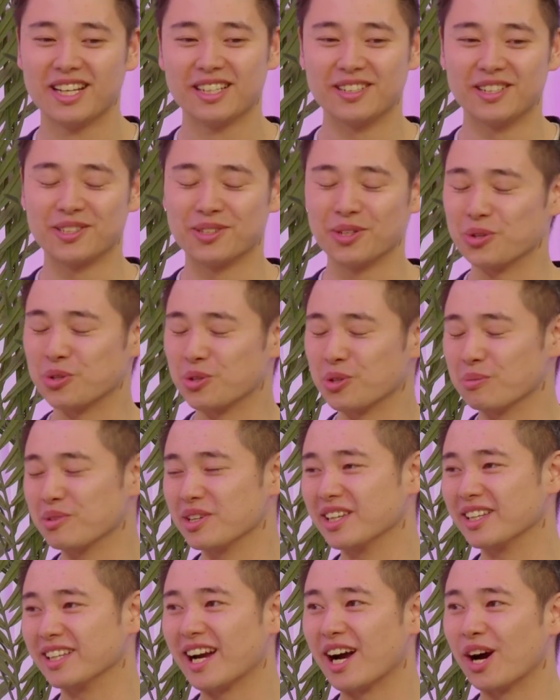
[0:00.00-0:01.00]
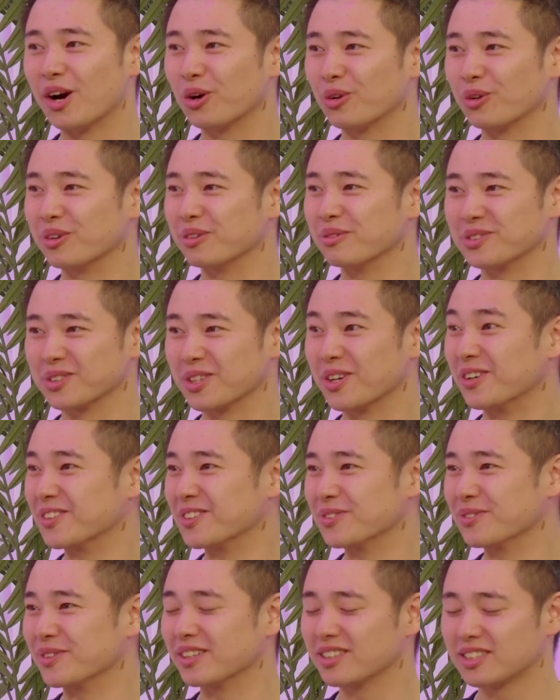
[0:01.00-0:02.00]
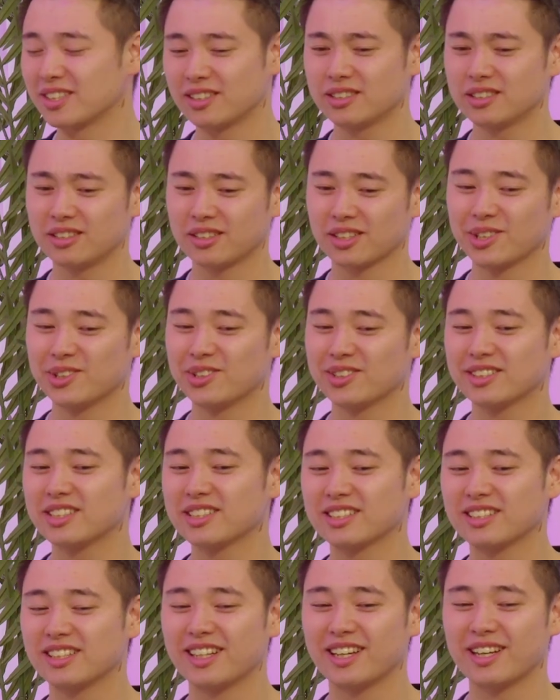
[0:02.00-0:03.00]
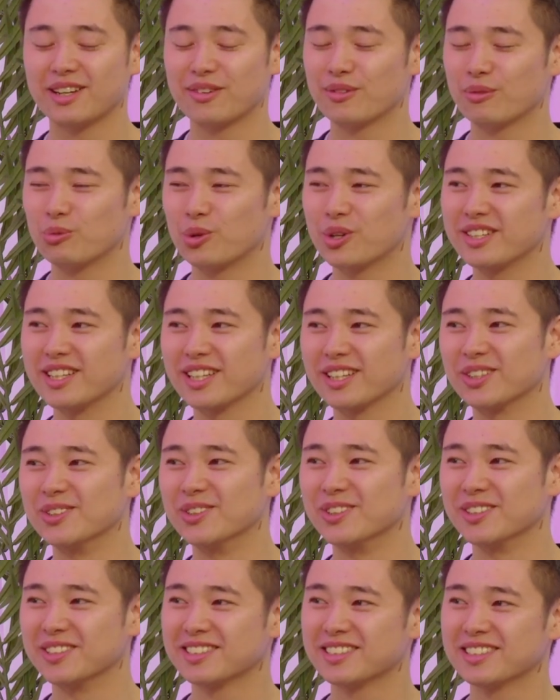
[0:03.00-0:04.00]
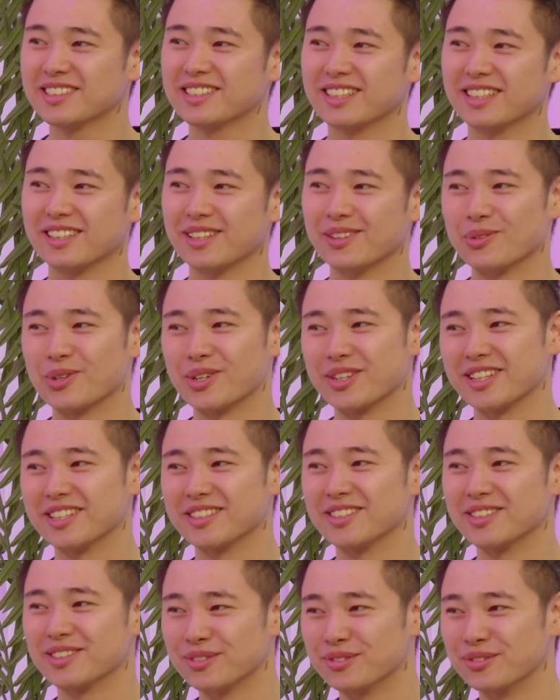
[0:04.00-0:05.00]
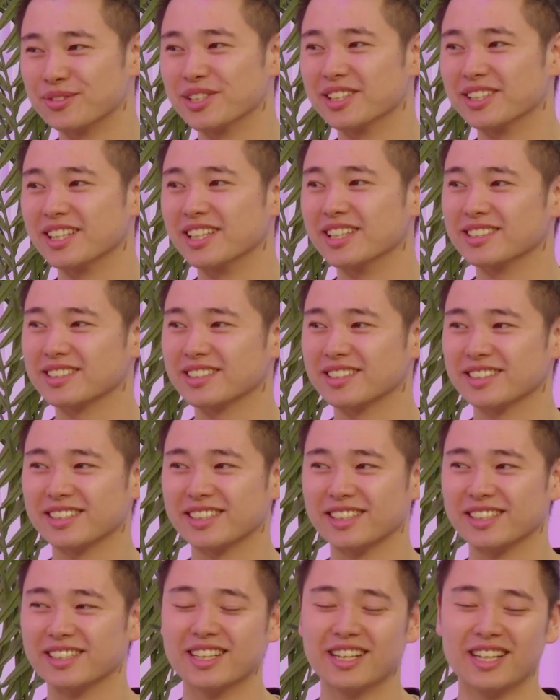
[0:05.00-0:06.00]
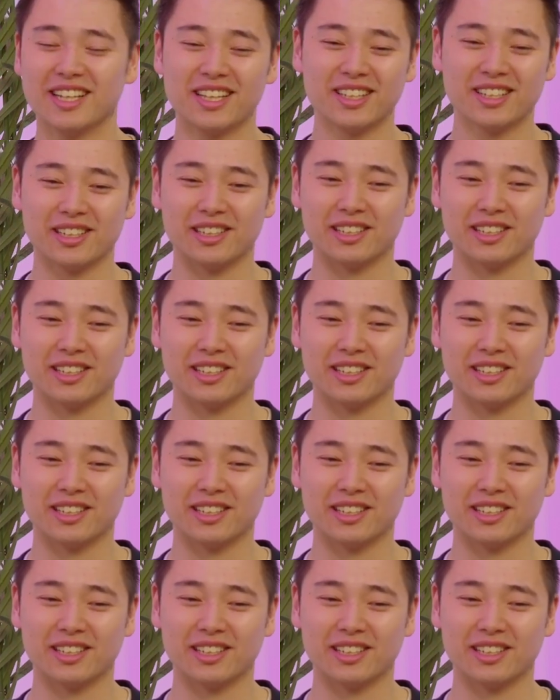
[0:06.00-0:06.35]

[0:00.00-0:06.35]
the social media algorithms got to me, and I was like, go on this like 1-day course, and then 1 day turned to 3 days, and then you